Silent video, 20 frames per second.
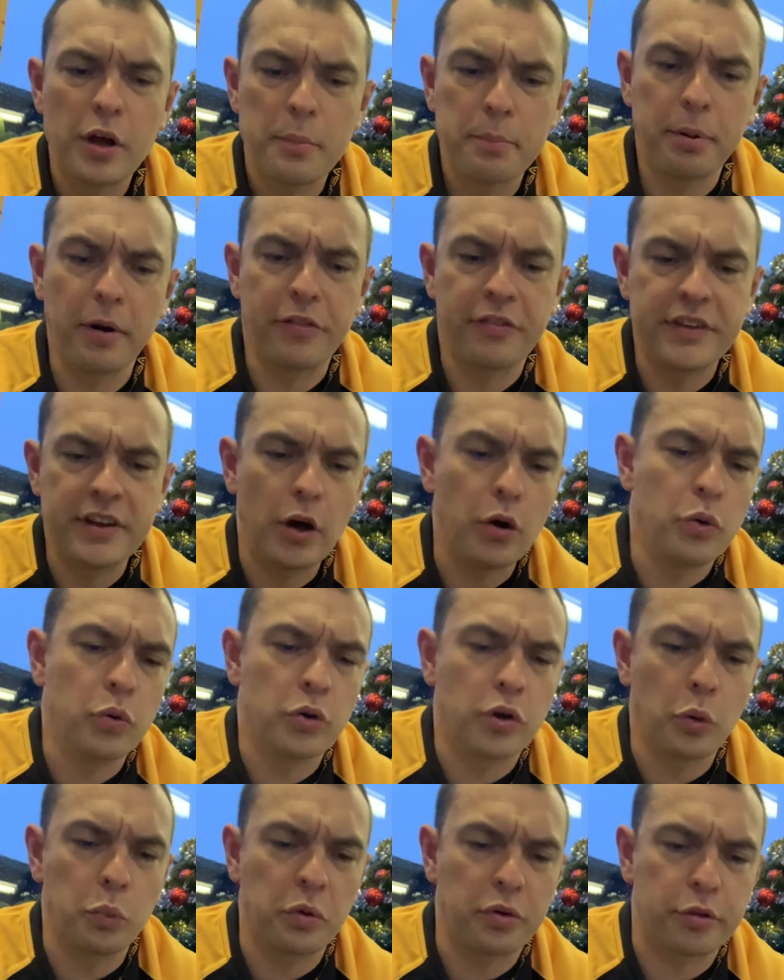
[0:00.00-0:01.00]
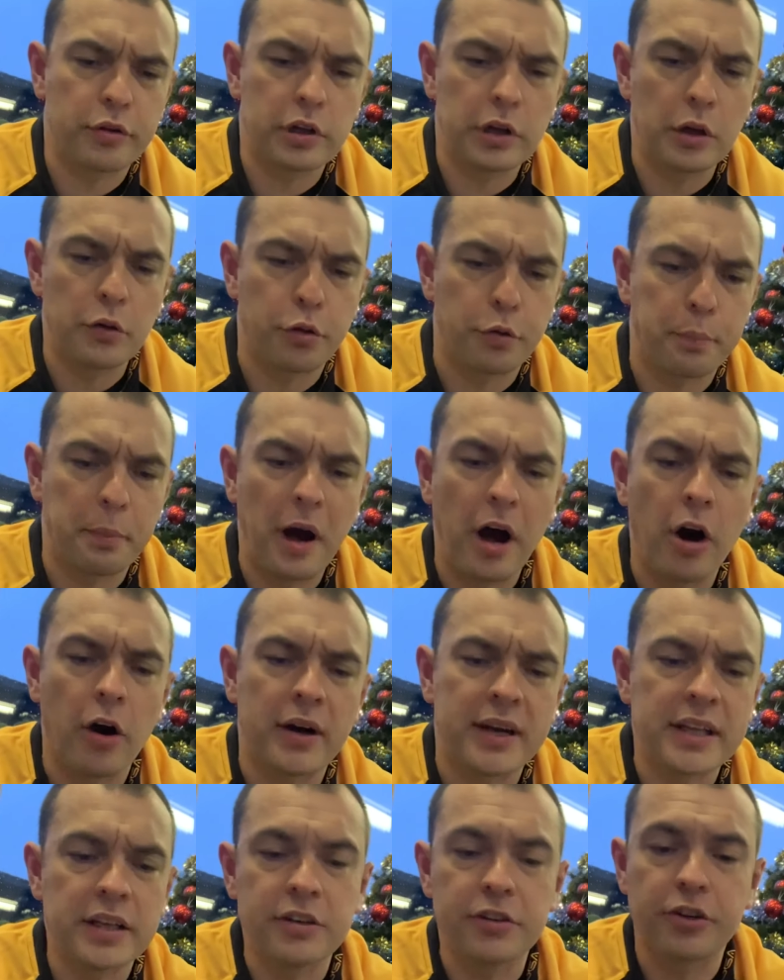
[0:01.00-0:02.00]
but the ogre was close
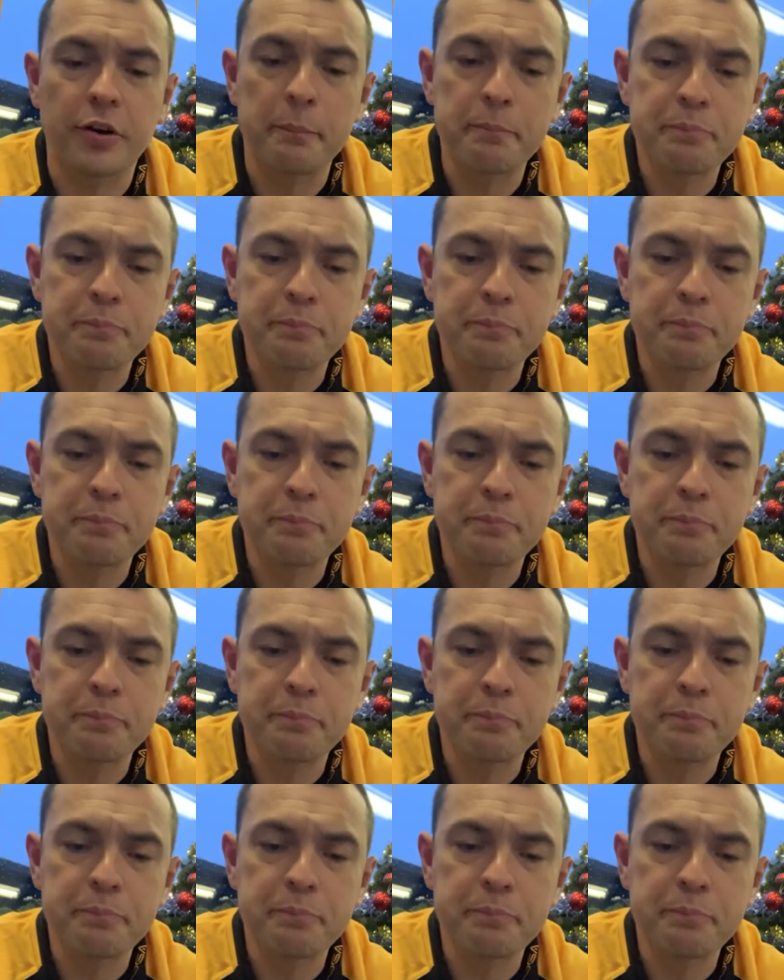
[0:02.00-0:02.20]
behind.